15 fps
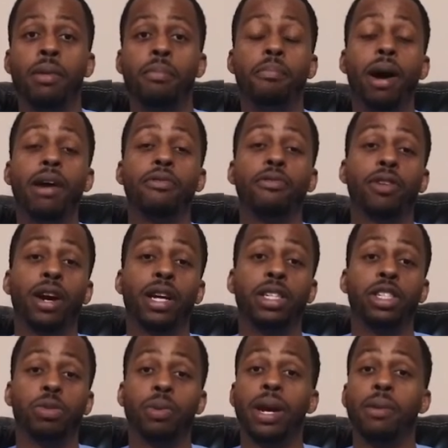My friend
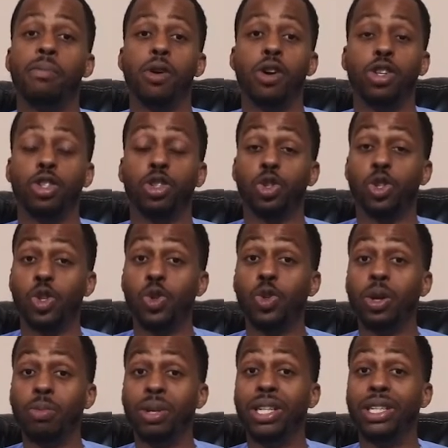Jermaine Marshall, soon to
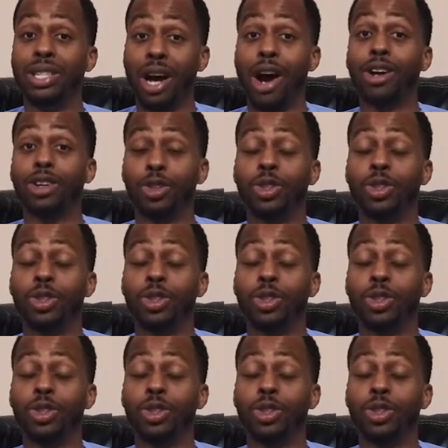be Dr.